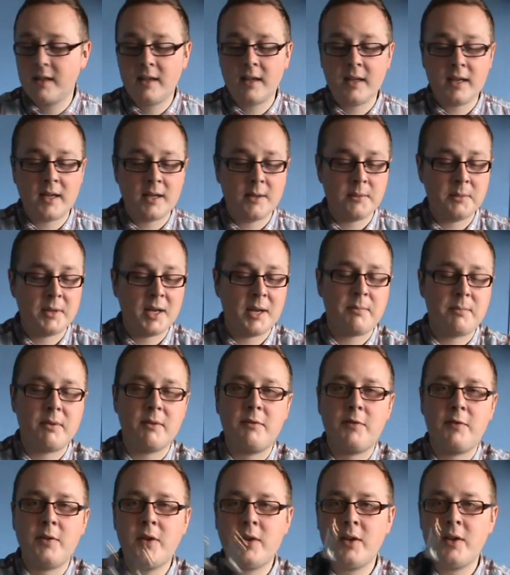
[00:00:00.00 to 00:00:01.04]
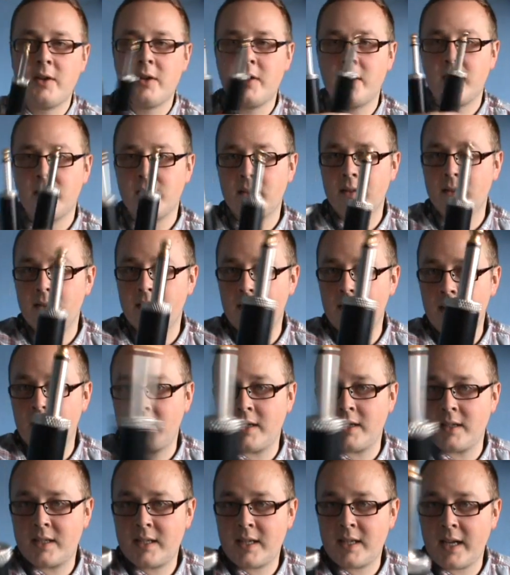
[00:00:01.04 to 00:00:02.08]
I prefer, you
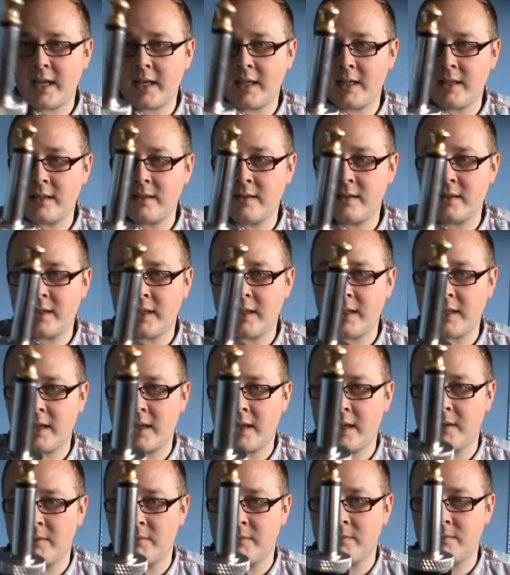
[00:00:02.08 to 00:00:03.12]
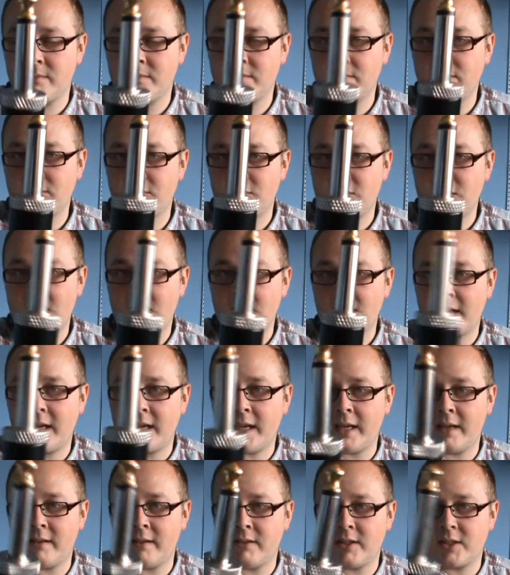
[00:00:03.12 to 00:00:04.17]
can see the jack
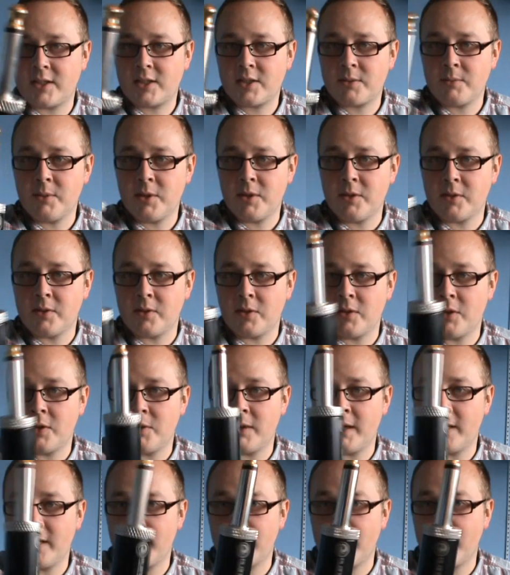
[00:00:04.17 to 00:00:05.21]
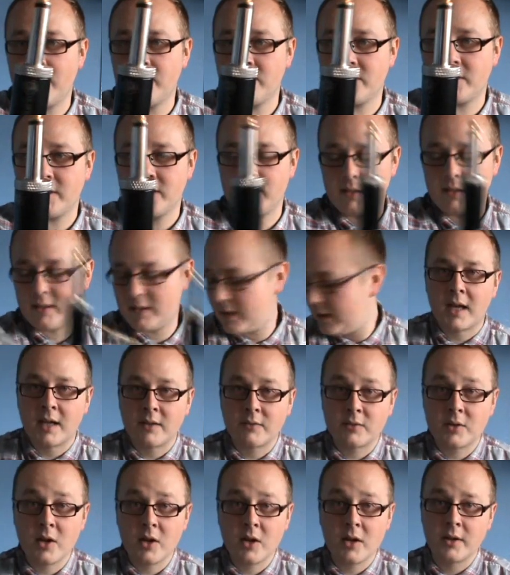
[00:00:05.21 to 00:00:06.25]
here is smooth all the way around.
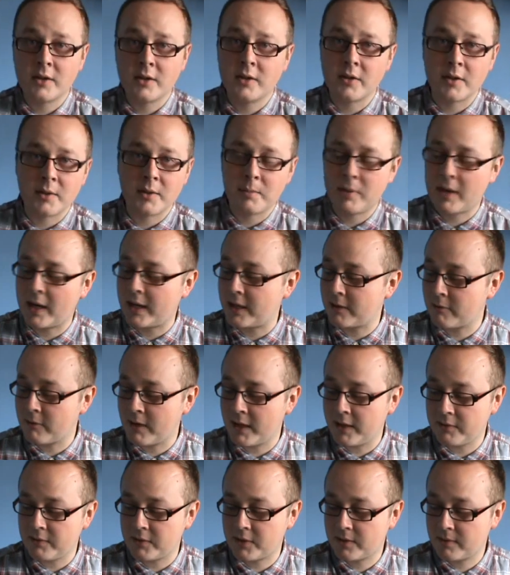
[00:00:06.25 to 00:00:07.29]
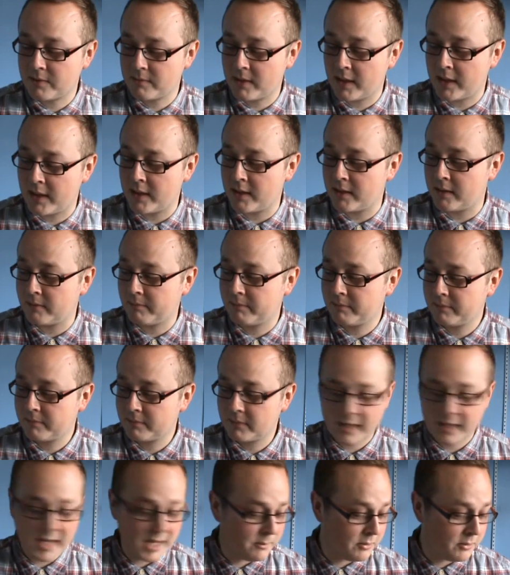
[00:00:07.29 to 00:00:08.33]
I've got another Planet Waves
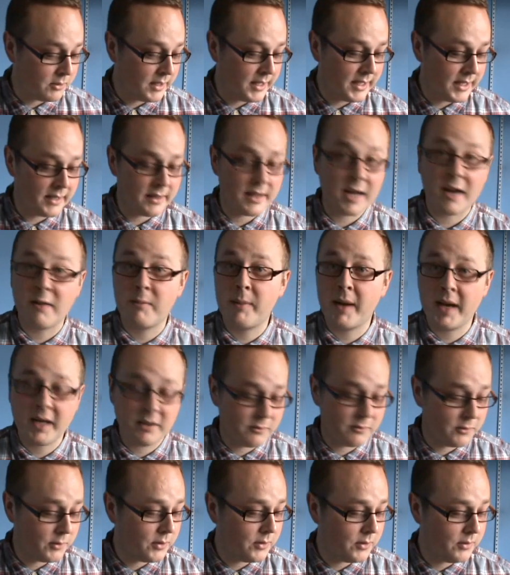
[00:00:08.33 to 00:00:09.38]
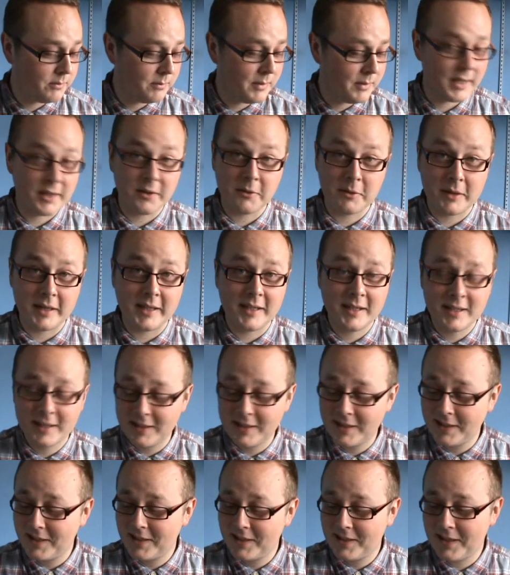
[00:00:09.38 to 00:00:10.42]
cable here that I paid for, by the way,
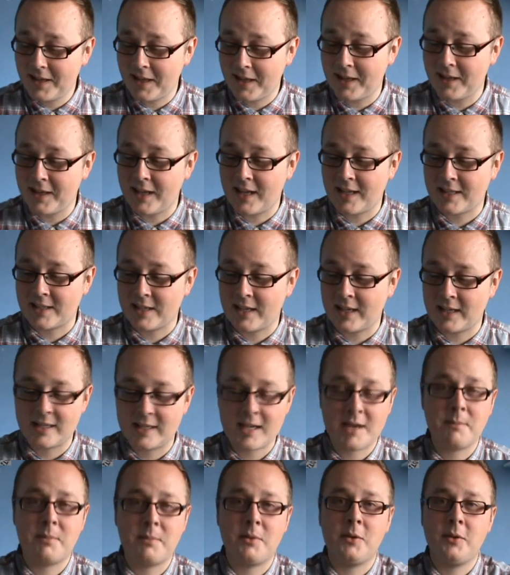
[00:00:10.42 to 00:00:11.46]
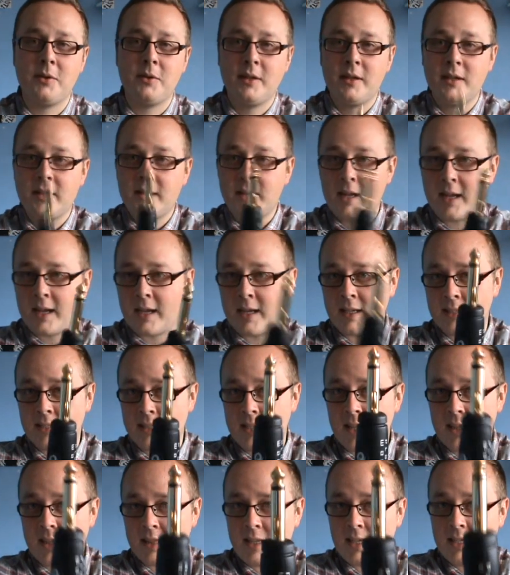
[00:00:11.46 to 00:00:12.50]
as an example, and
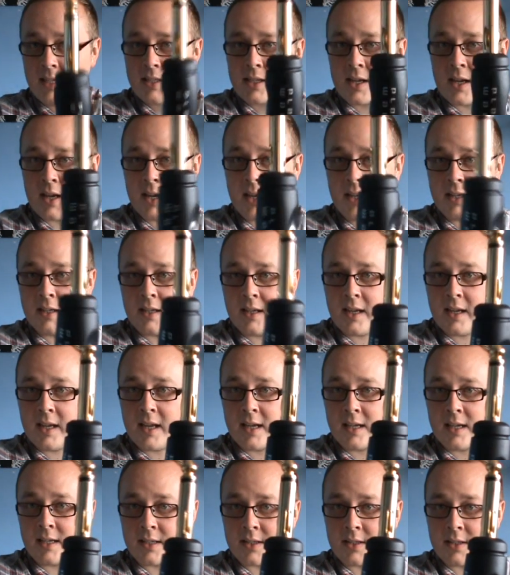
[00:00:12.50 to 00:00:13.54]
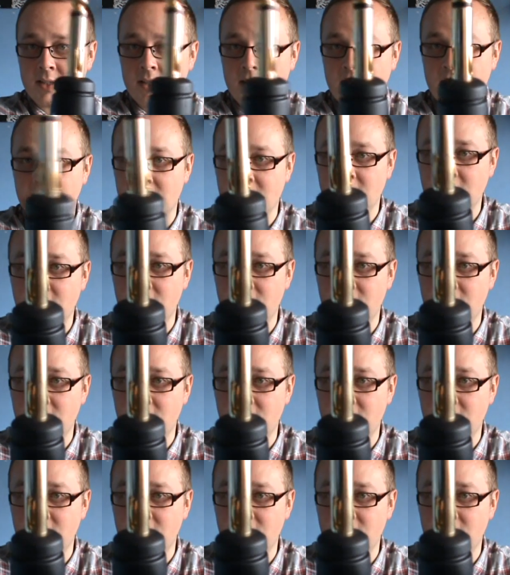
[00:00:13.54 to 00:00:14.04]
this guy has these